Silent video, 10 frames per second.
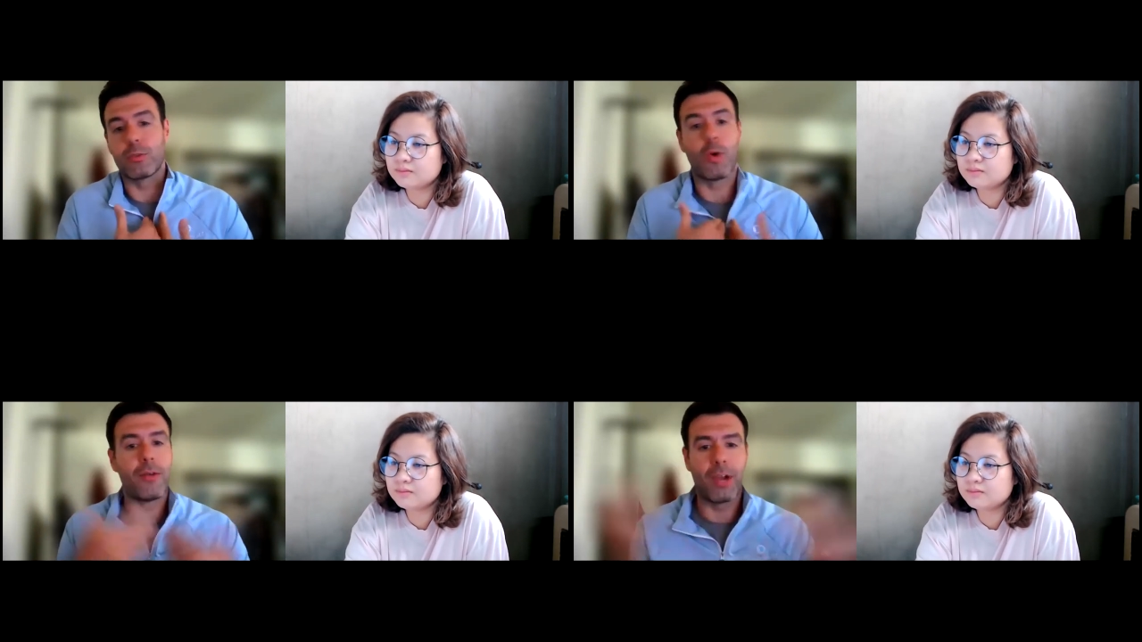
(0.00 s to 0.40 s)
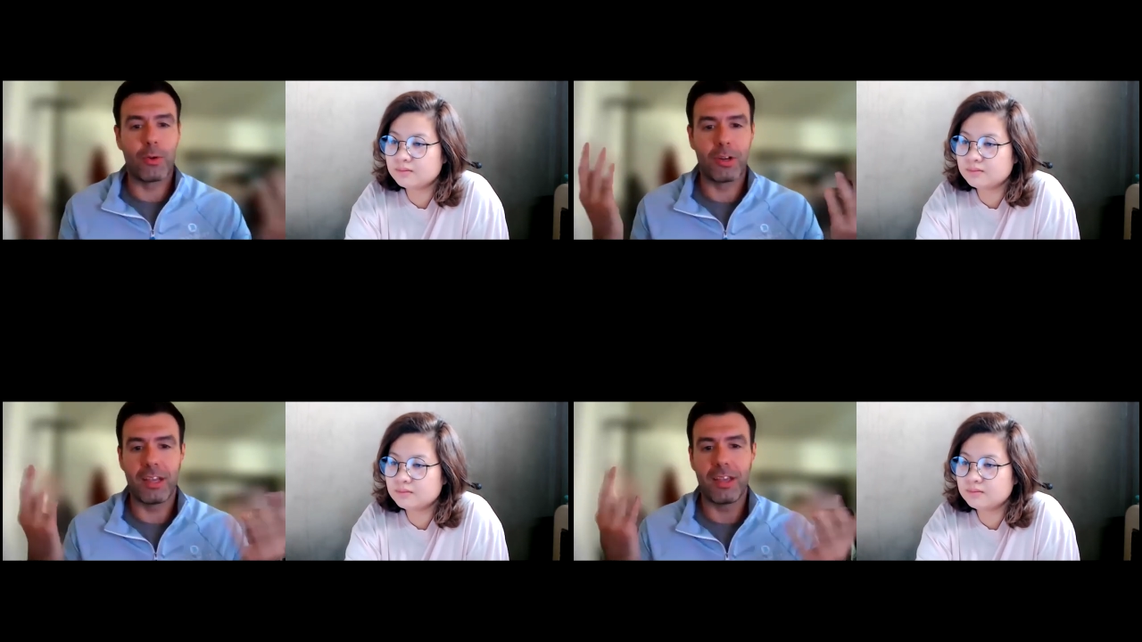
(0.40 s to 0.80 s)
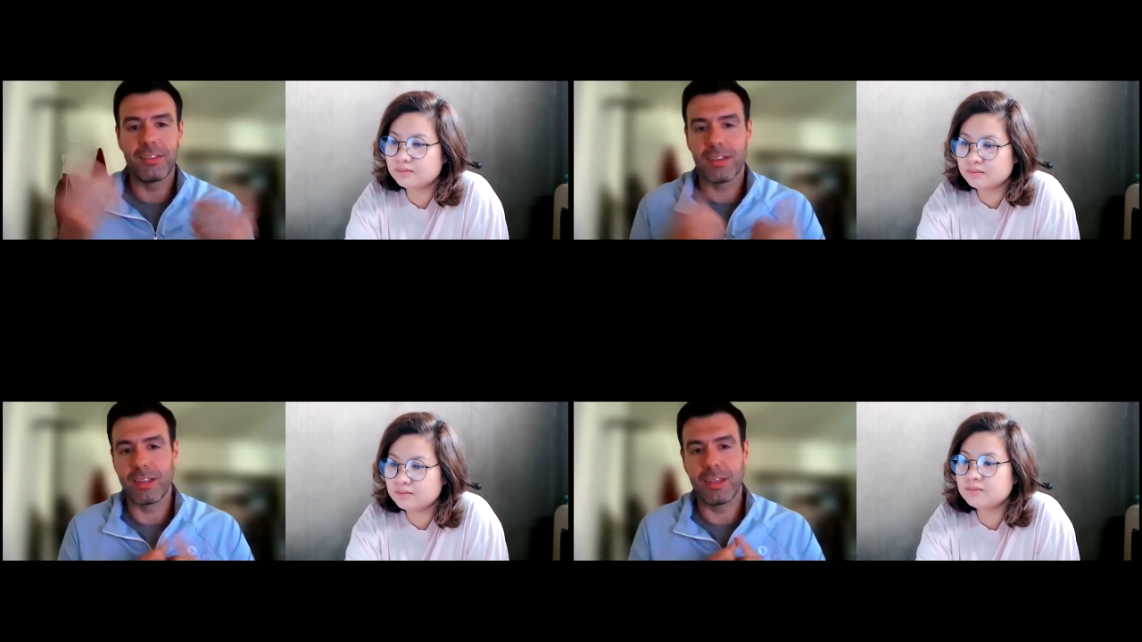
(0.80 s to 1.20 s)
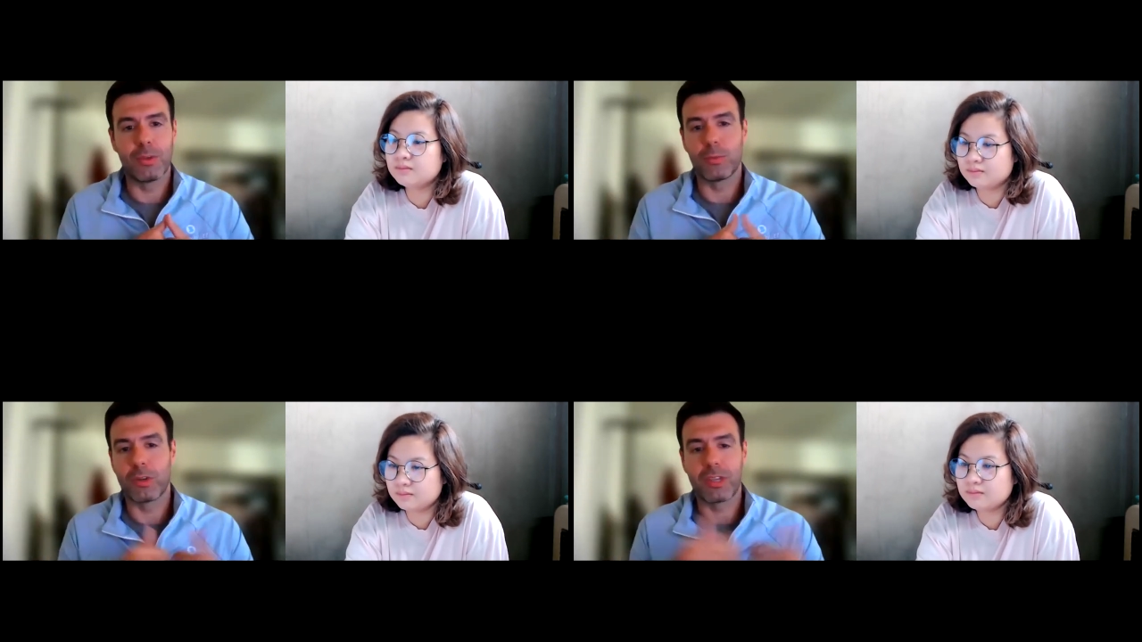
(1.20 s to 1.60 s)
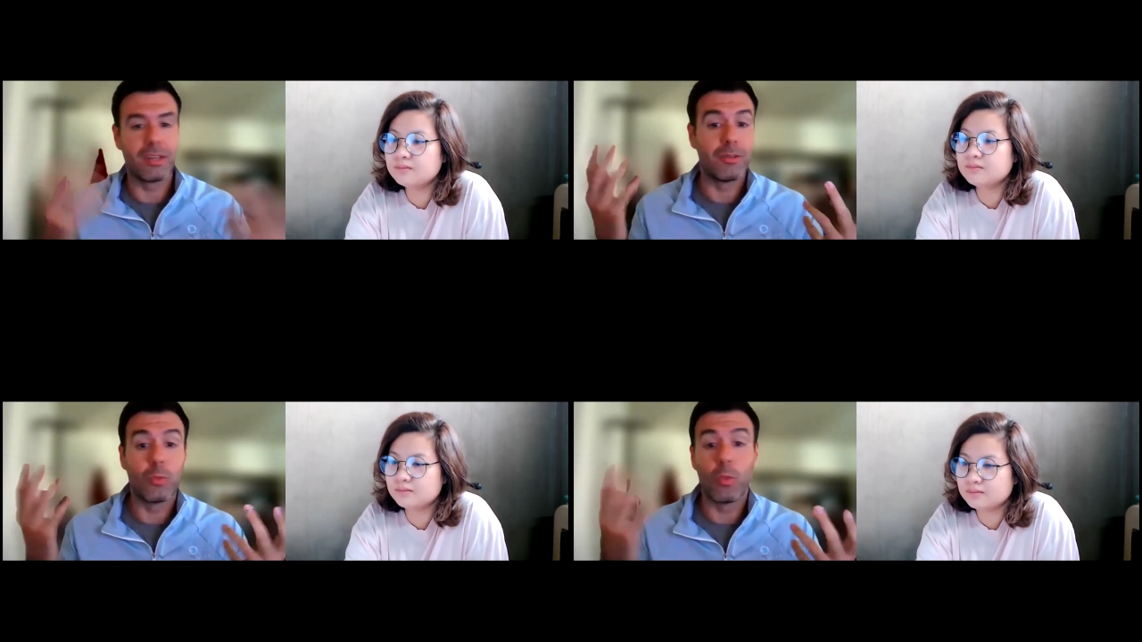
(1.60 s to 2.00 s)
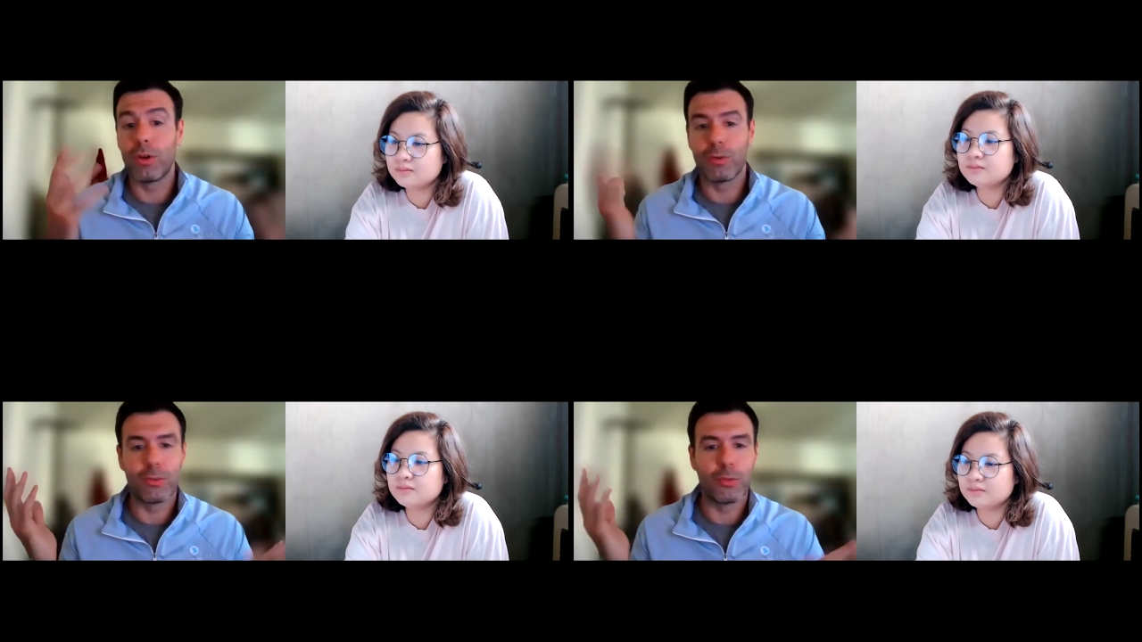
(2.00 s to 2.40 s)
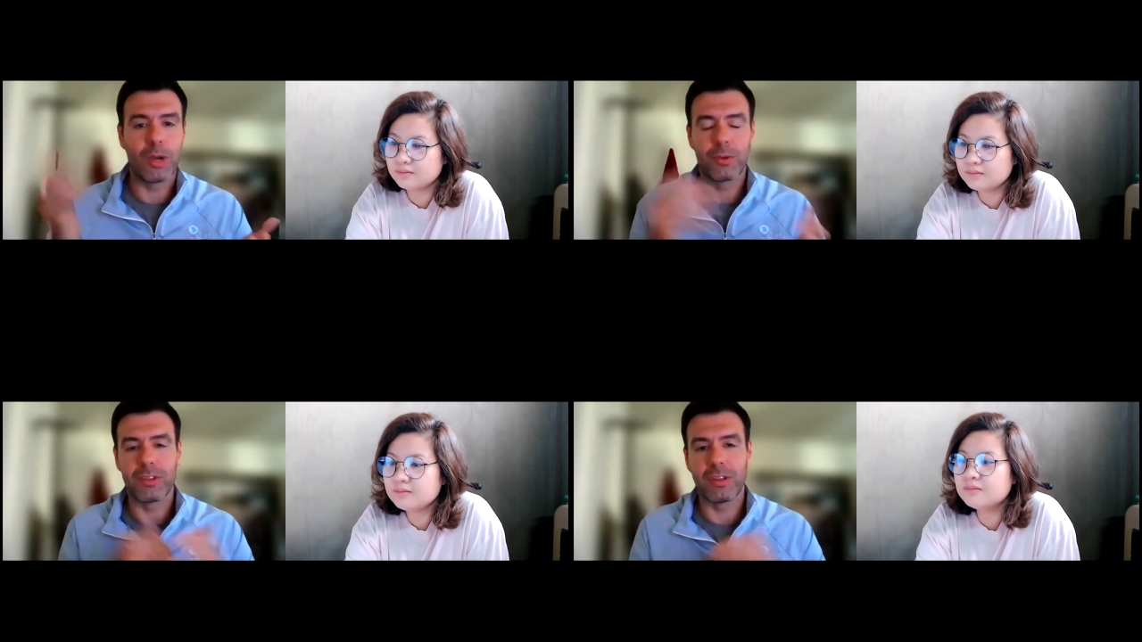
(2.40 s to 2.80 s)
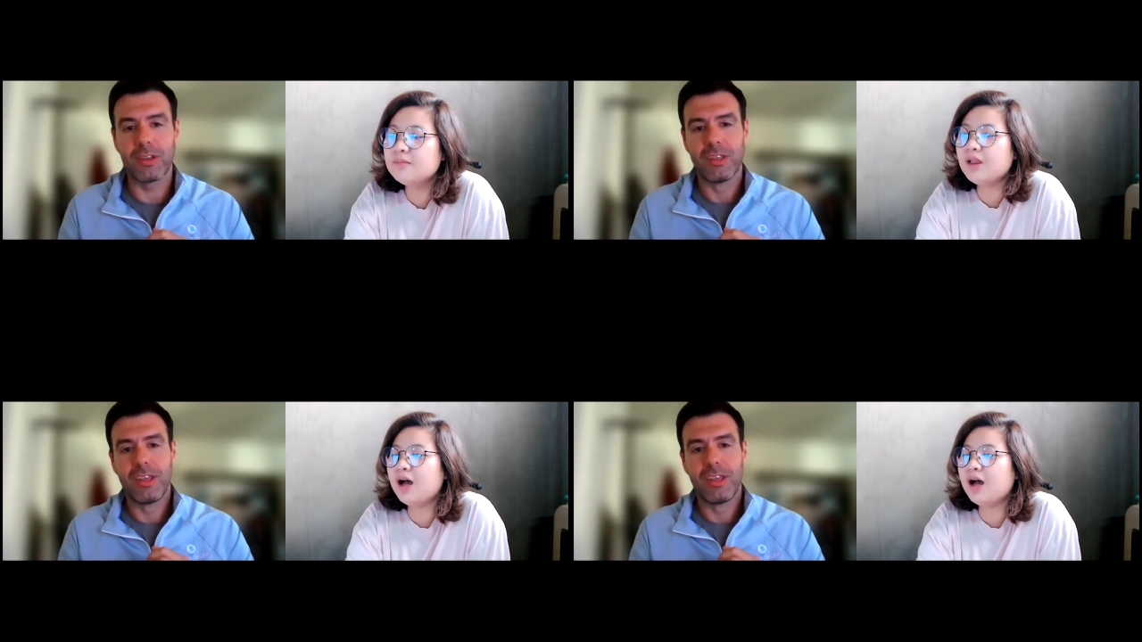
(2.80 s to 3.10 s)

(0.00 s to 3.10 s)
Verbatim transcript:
Speaker 1: twelve hour days and he was working one or two hours a day.